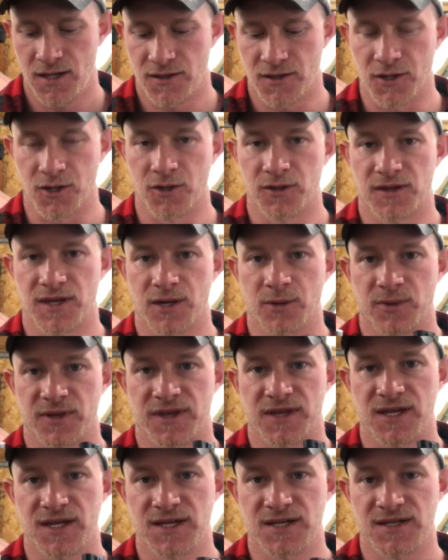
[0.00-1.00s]
The good thing
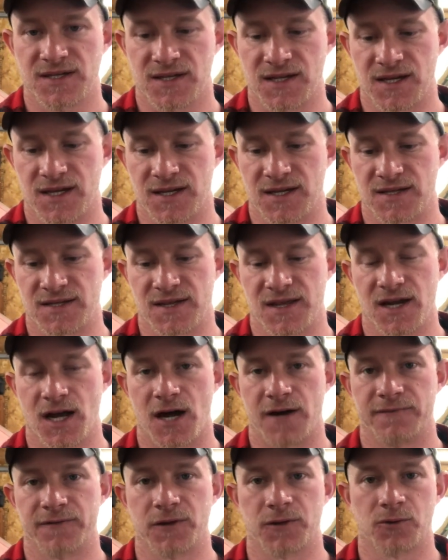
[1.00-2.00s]
with these is they
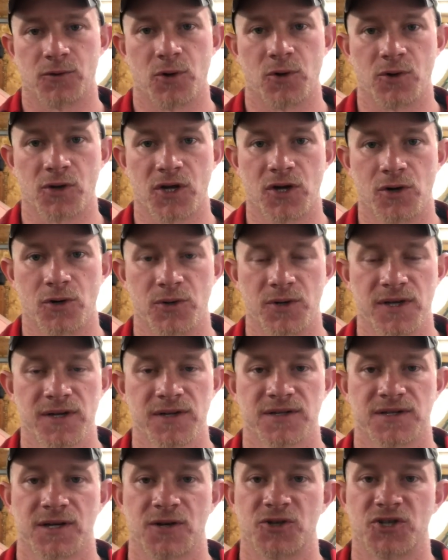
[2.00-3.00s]
often throw a code,
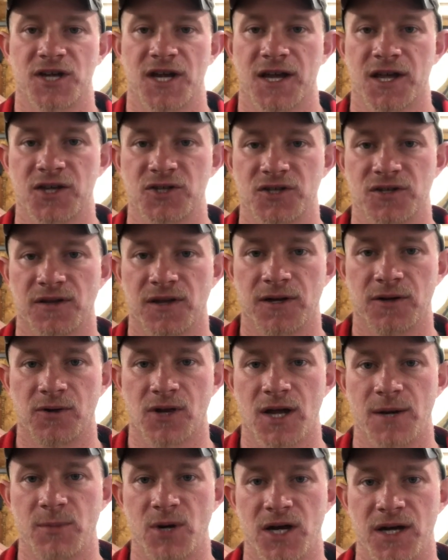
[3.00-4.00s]
so your check engine light will
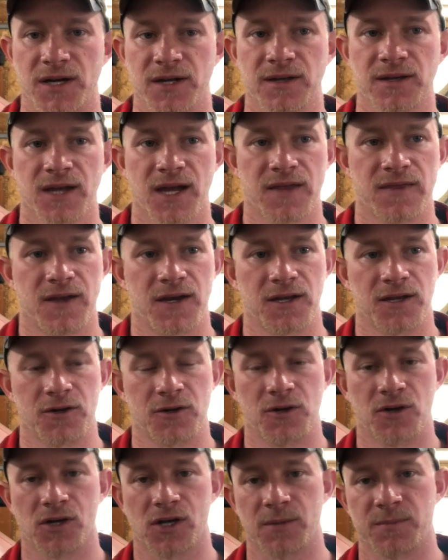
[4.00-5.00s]
come on, and then you
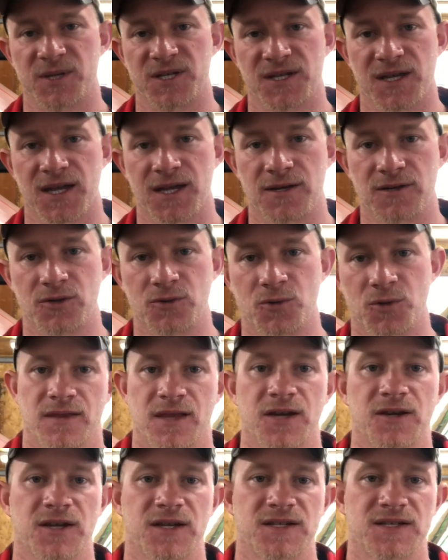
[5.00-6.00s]
can hook up a scan tool.
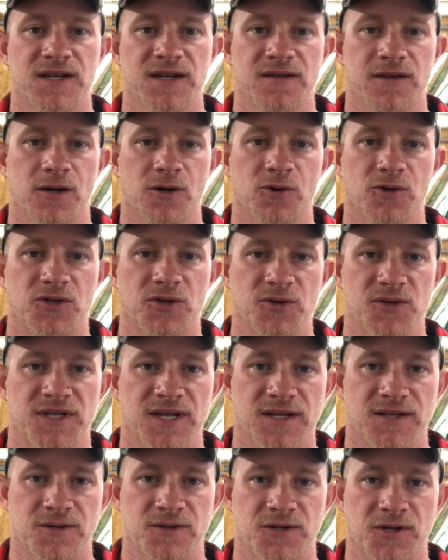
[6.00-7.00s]
Then you can see that your O2
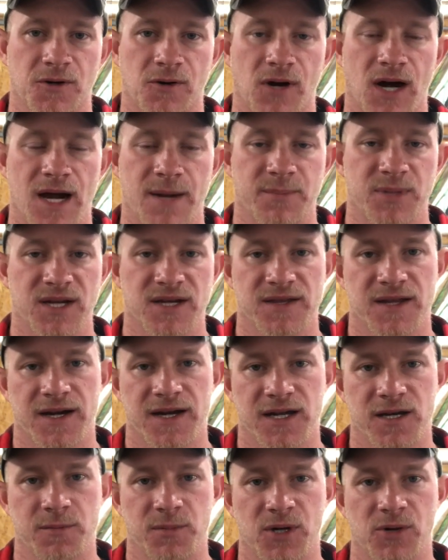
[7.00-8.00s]
sensors are crappy and they
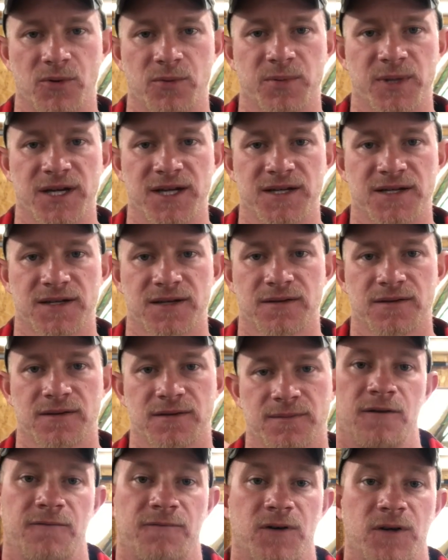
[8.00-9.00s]
need to be replaced.
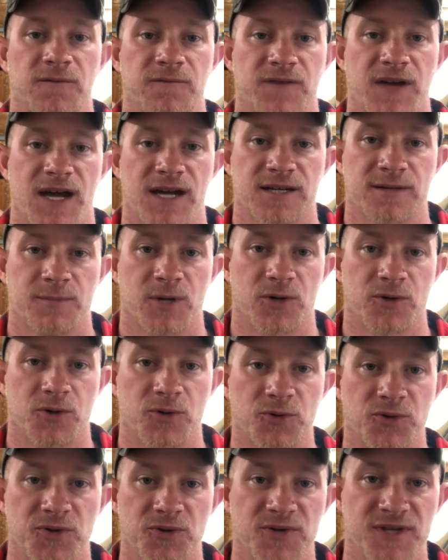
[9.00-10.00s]
Fun fact about
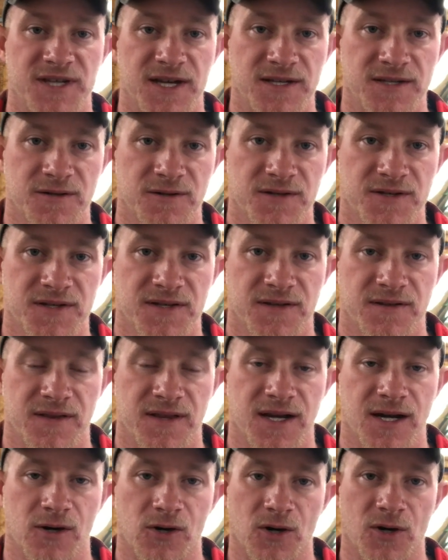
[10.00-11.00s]
O2 sensors,
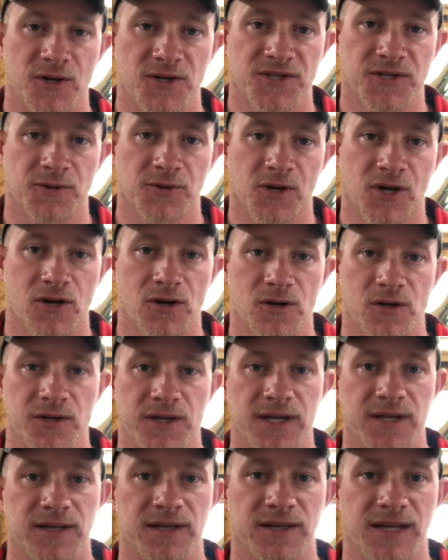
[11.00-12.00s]
they are also
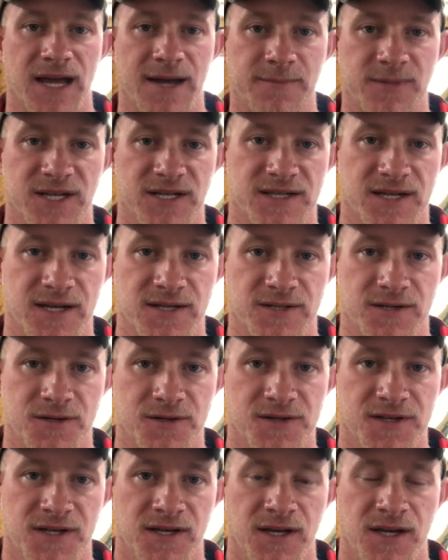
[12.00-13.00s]
called lambda
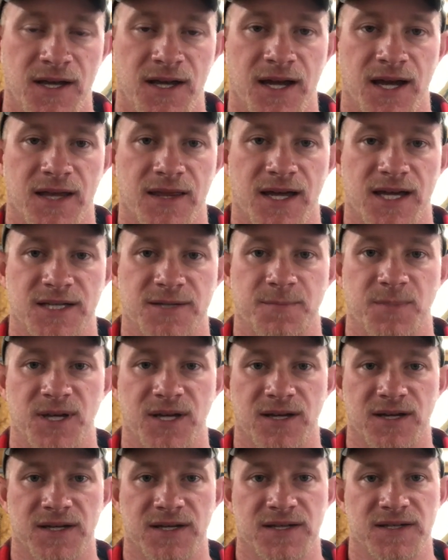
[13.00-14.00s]
sensors, and that's
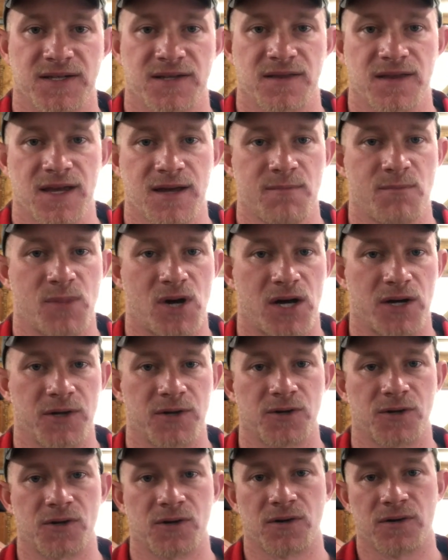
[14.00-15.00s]
because they
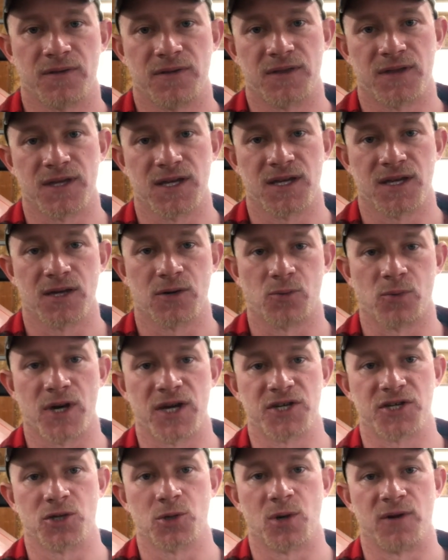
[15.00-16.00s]
monitor the
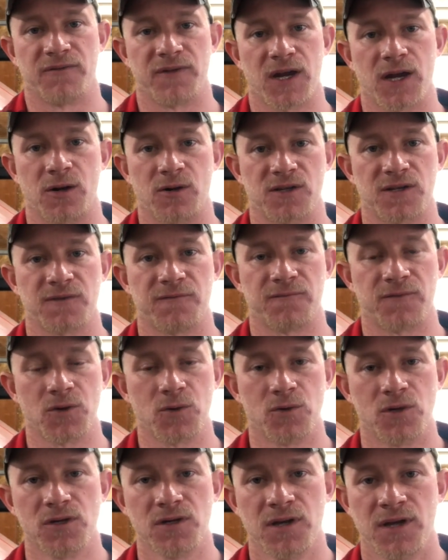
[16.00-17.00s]
ratio of air to
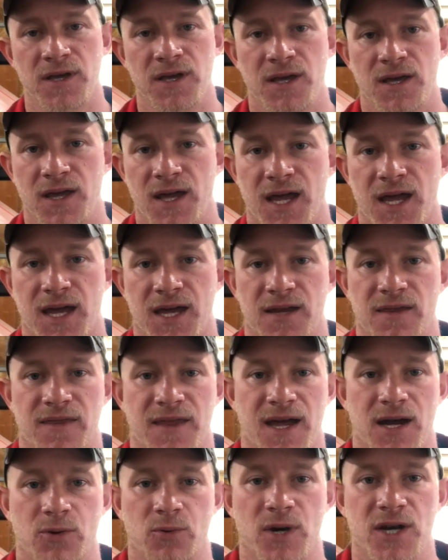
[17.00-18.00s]
fuel, and
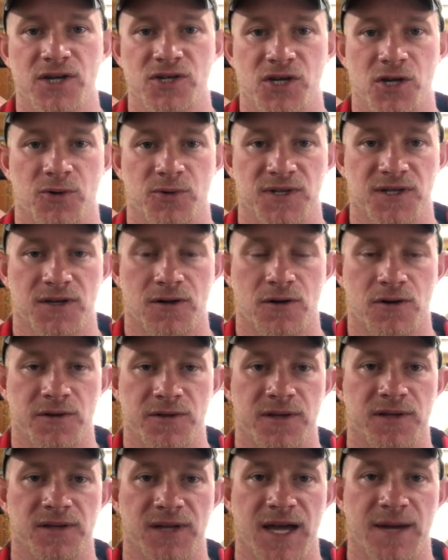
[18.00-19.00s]
that ratio is
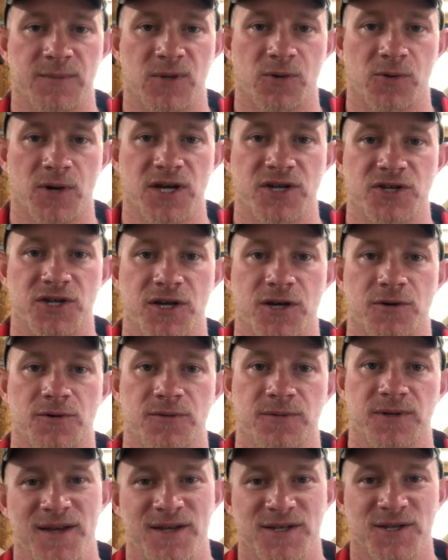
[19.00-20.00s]
called the lambda ratio.
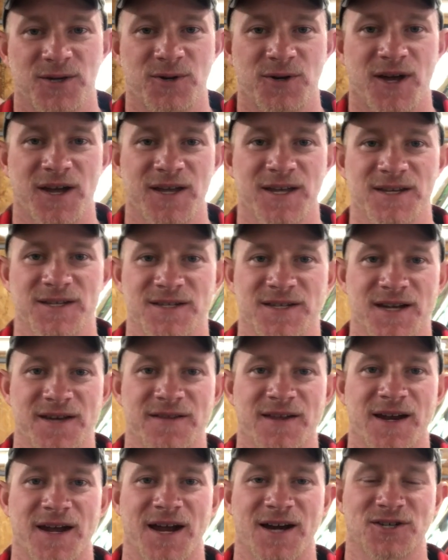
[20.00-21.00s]
So now you can say
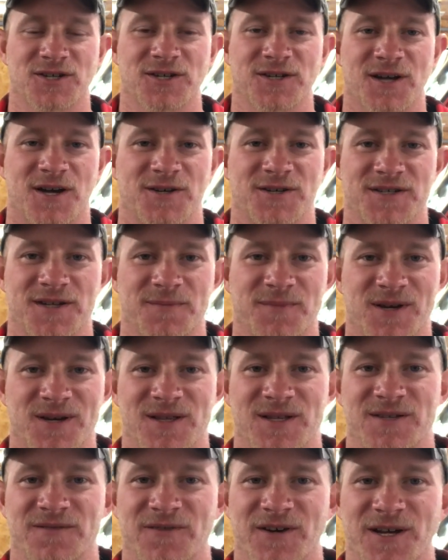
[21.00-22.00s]
that I actually touched something
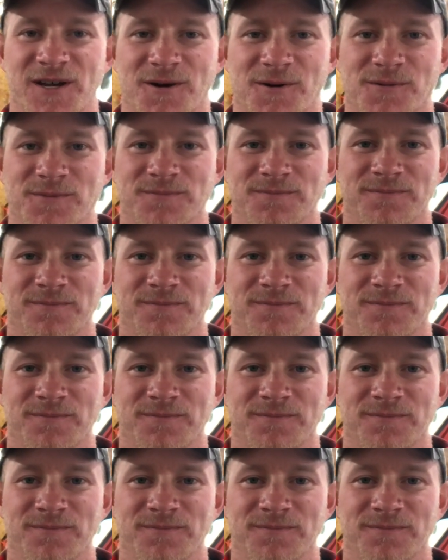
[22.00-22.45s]
in this video.